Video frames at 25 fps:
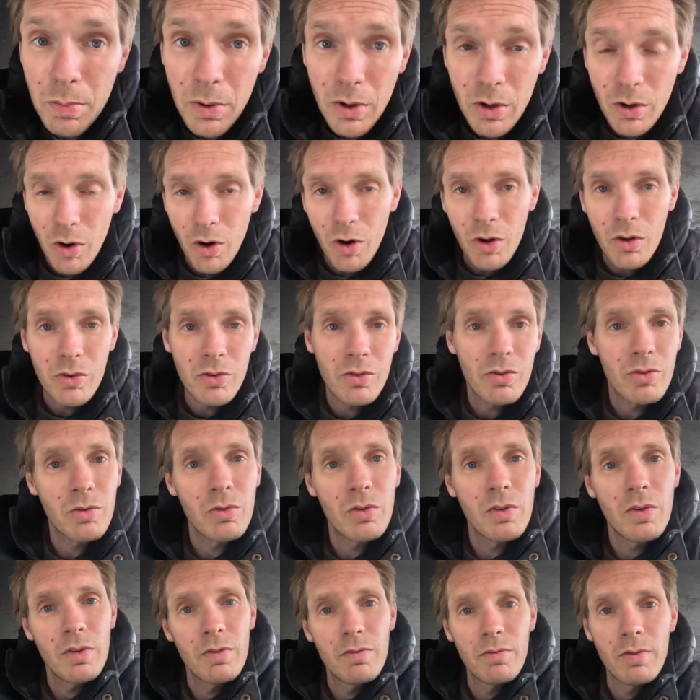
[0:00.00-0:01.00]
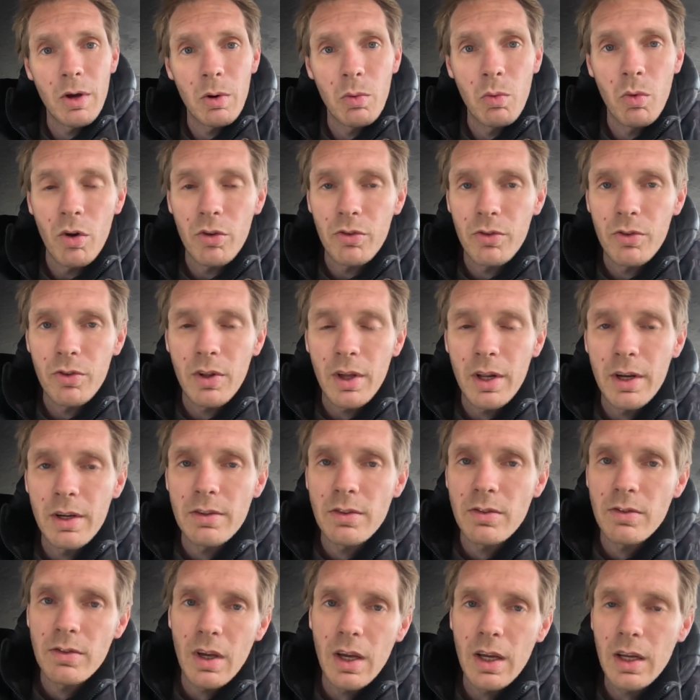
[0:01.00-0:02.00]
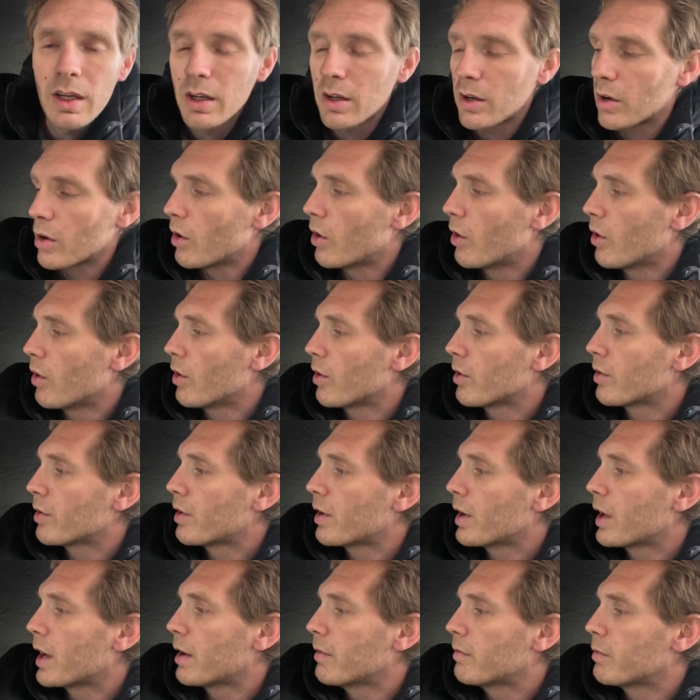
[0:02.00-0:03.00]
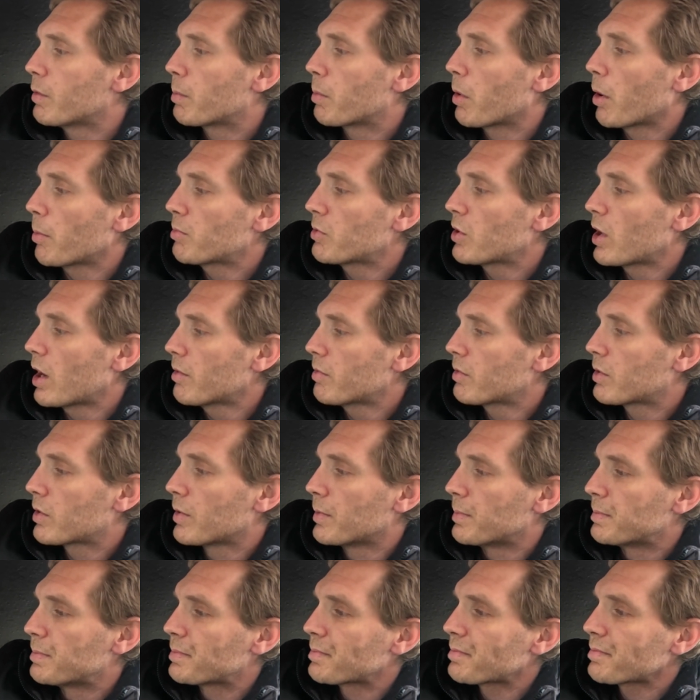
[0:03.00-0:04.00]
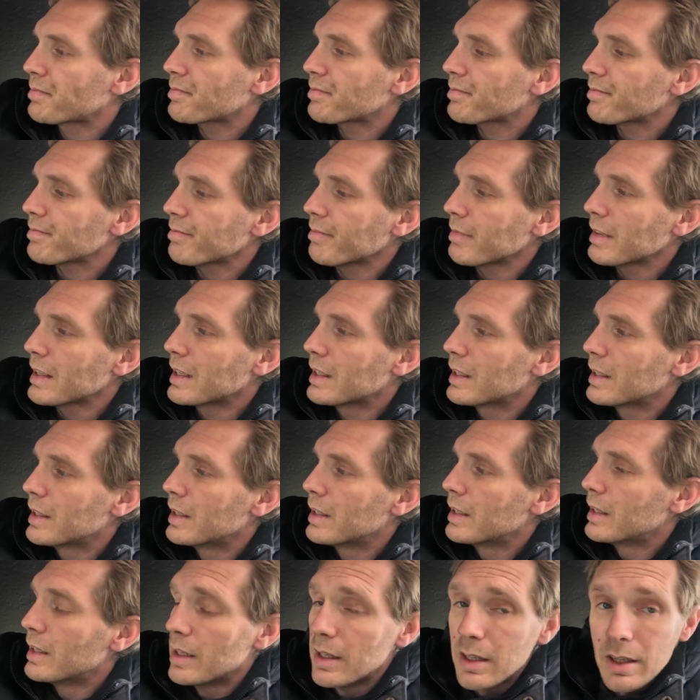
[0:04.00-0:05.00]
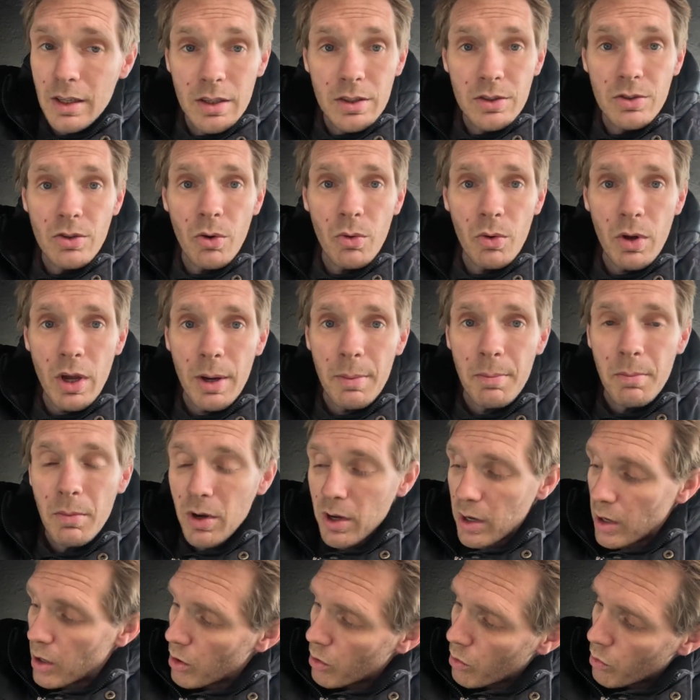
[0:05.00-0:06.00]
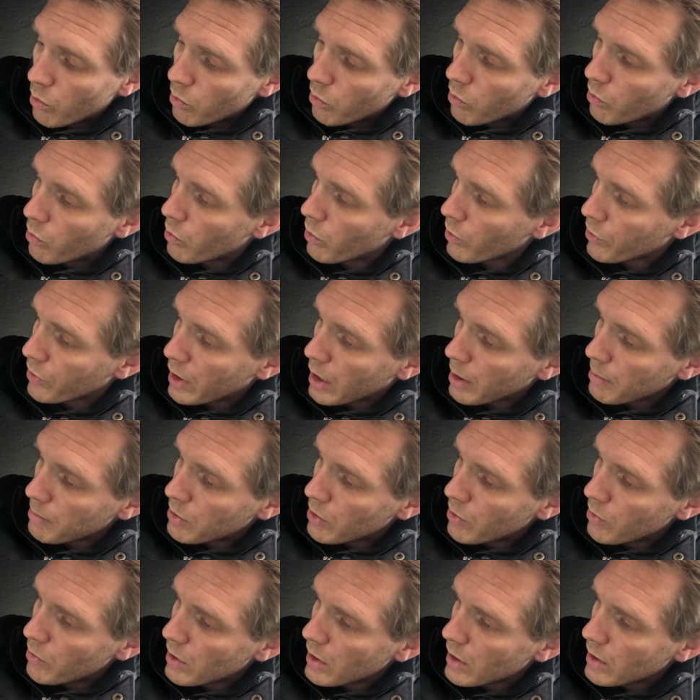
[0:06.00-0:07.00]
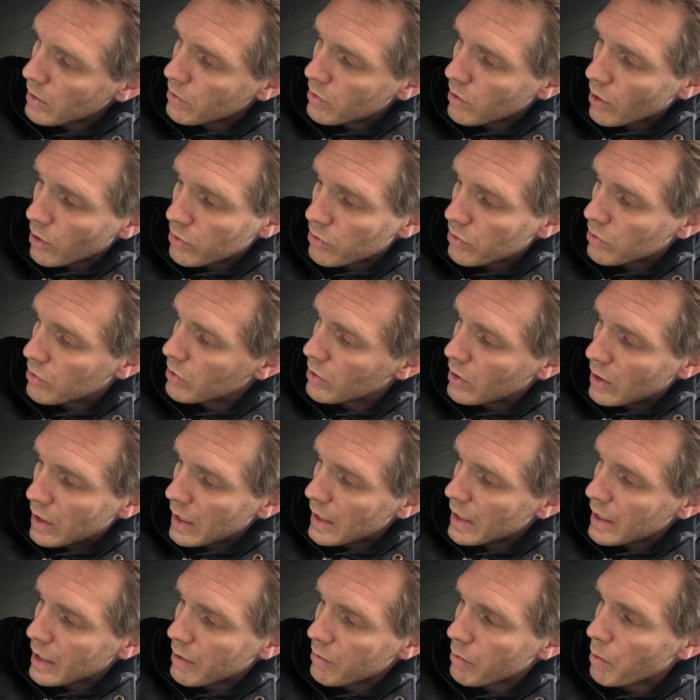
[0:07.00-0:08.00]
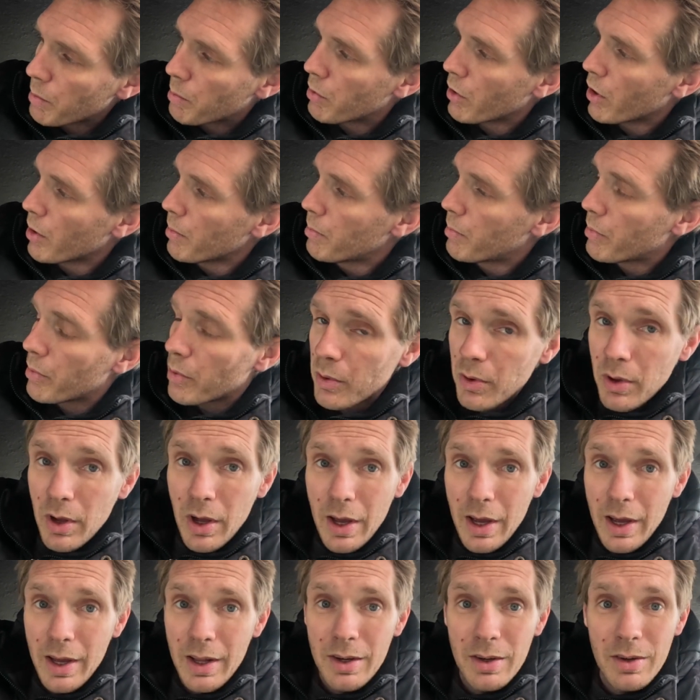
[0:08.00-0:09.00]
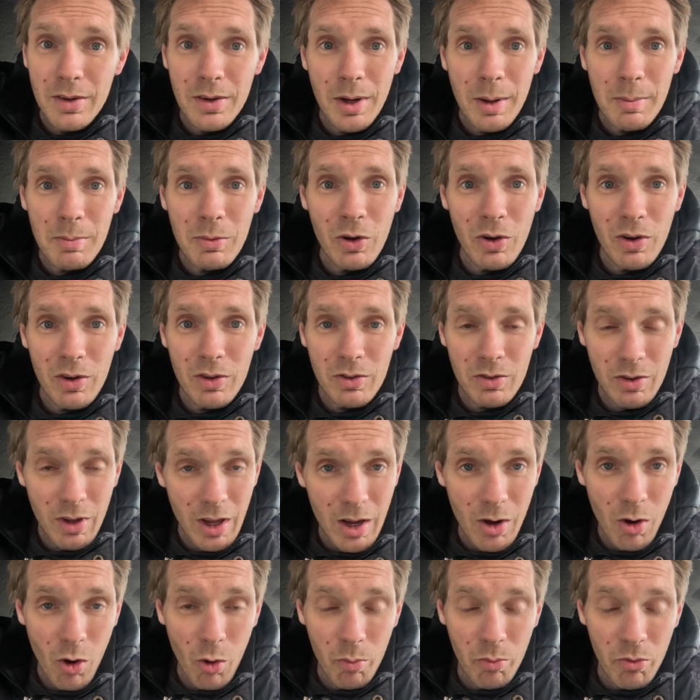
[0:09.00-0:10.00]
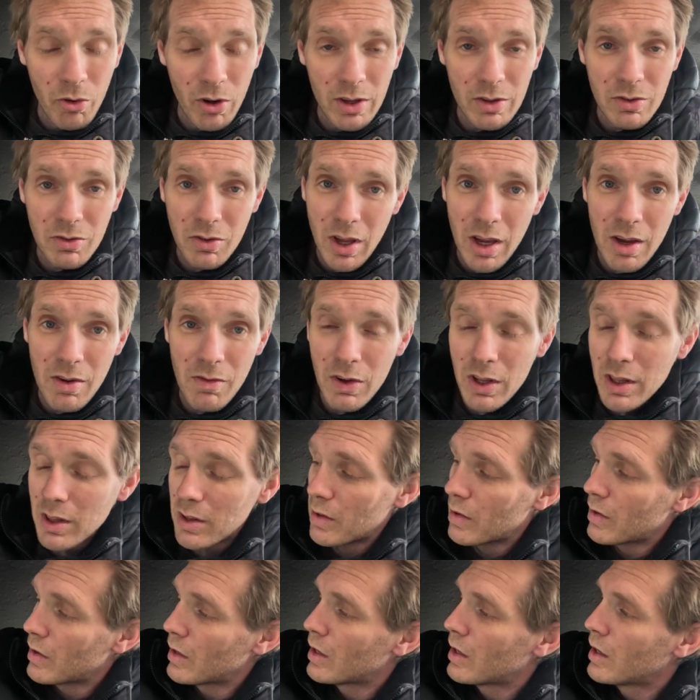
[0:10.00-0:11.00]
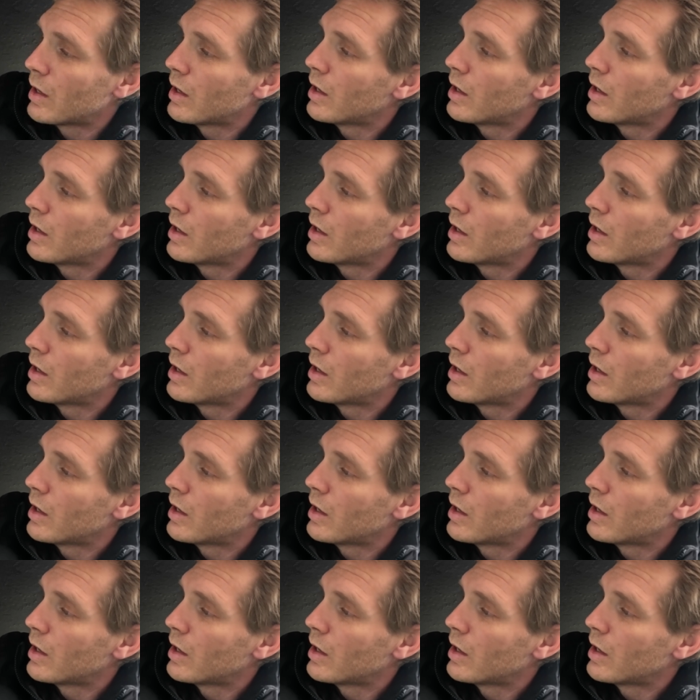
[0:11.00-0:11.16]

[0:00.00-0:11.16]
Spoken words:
because there wasn't any sink on the prop shaft. So yeah, what I'm doing is just cleaning the prop, and I'm gonna hopefully save it